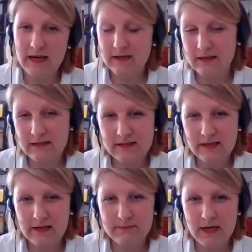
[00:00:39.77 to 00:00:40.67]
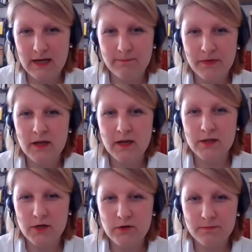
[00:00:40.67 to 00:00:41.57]
And at the same time,
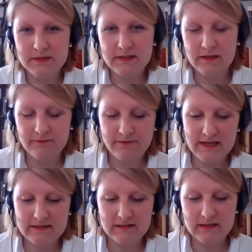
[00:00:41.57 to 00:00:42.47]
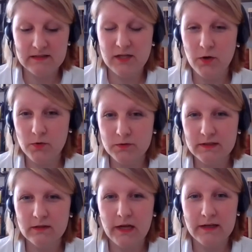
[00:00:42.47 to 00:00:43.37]
Europe still faces its
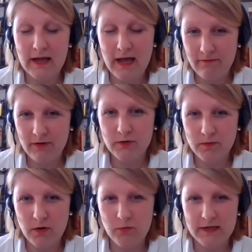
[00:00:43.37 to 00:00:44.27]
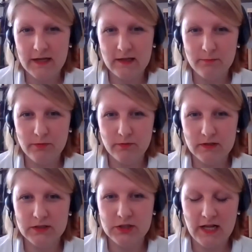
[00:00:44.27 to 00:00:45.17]
own and ever growing
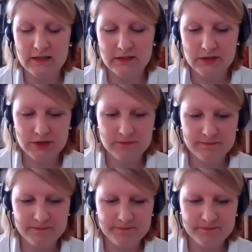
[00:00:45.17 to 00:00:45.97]
illiberal challenge.